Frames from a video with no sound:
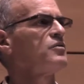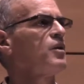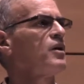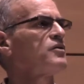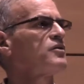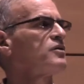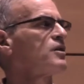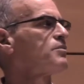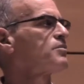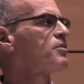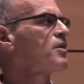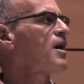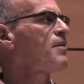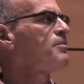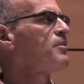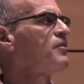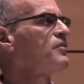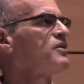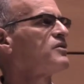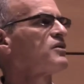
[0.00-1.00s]
it wasn't the
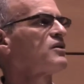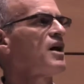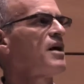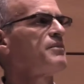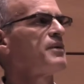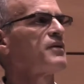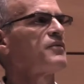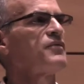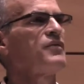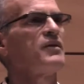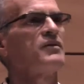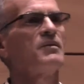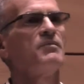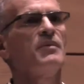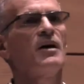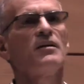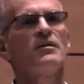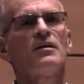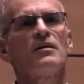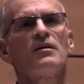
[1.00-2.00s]
problem of Islamic
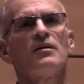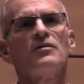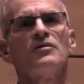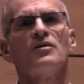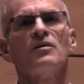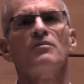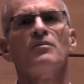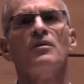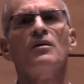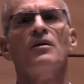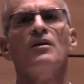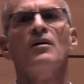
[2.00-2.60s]
fundamentalism.